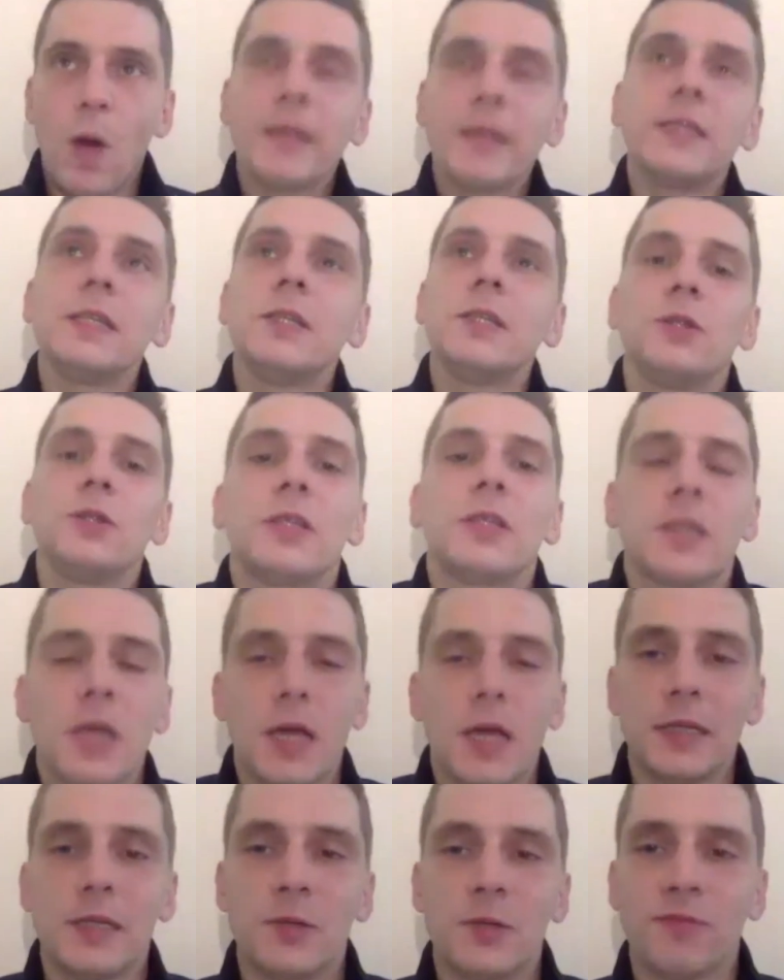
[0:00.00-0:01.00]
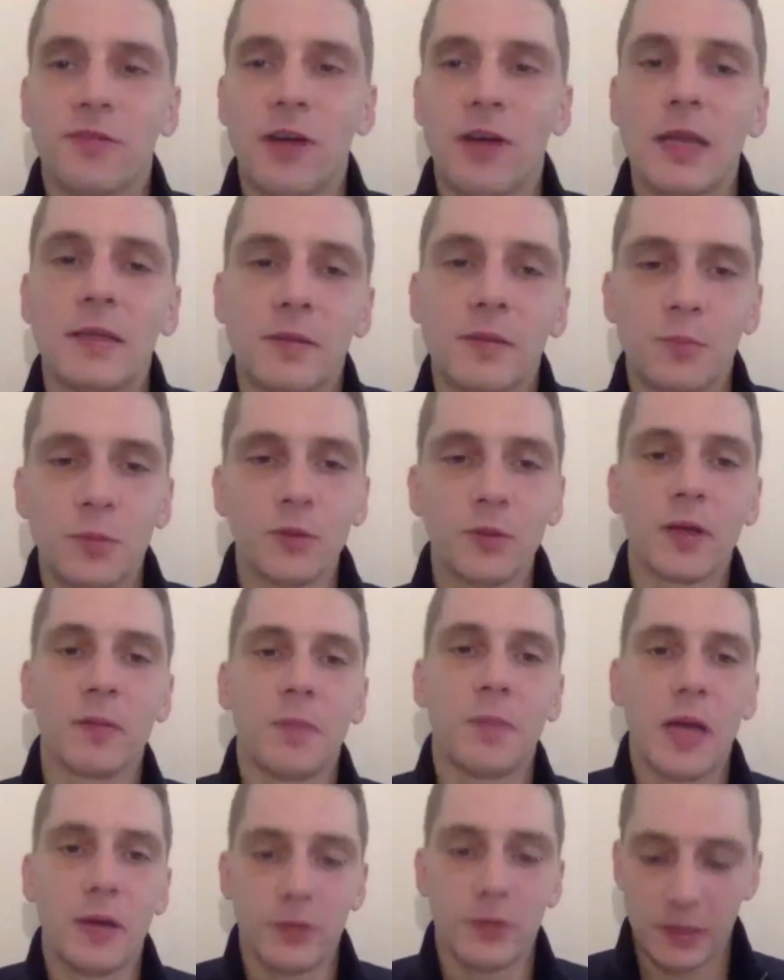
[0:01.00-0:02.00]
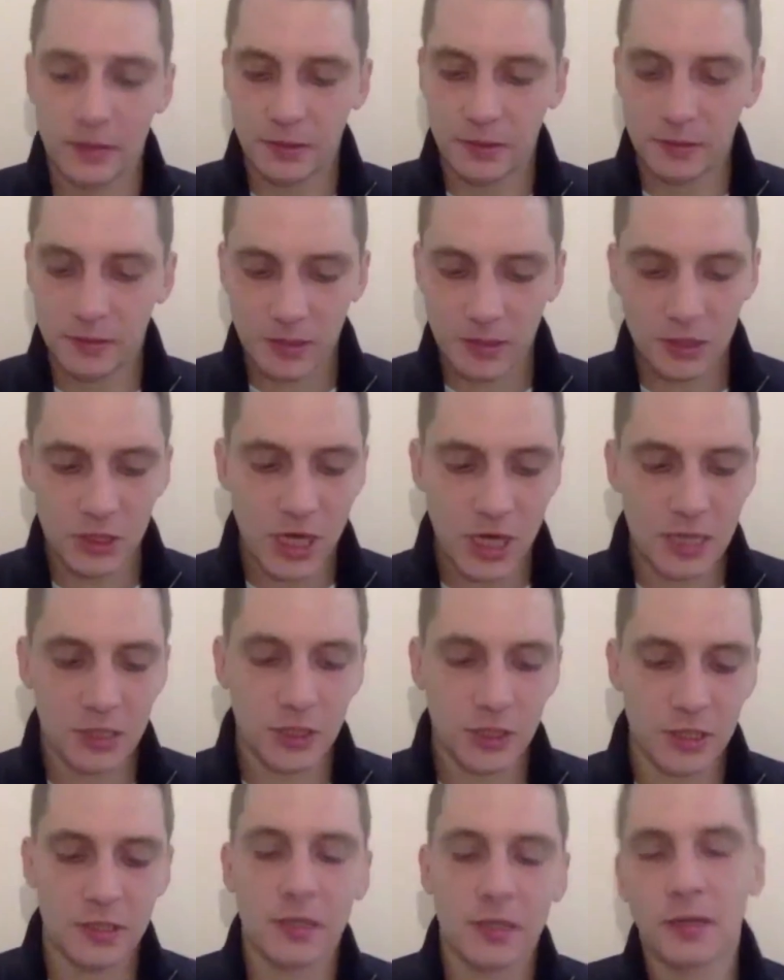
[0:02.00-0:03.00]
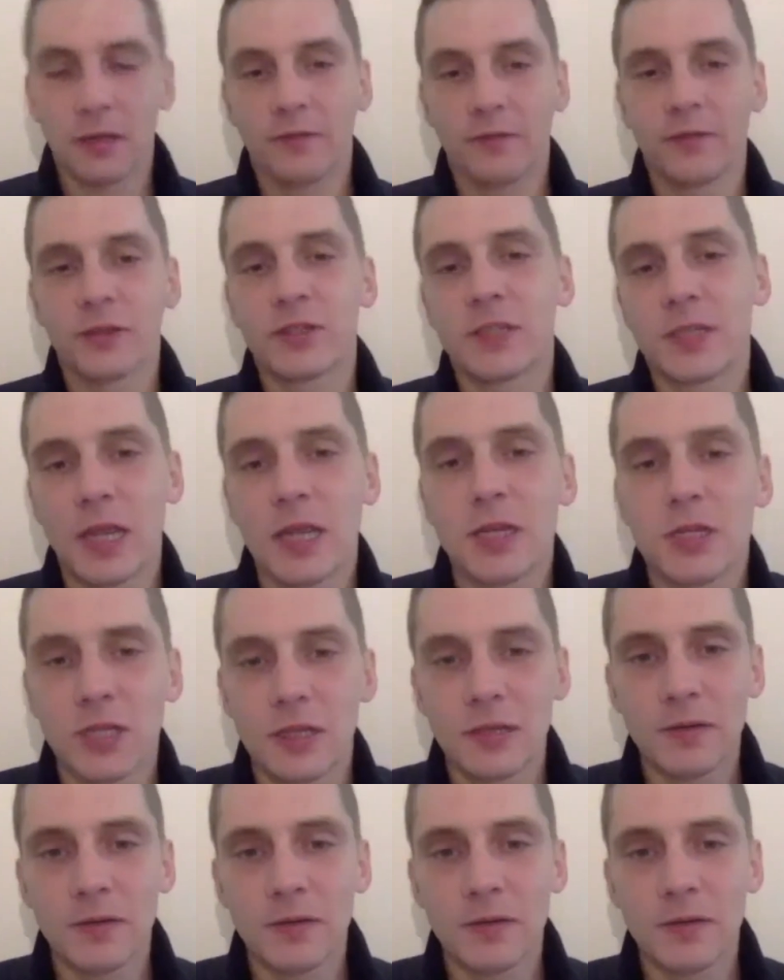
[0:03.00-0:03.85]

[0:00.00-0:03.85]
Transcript: did you decide to write a book about it, the change in the conversation?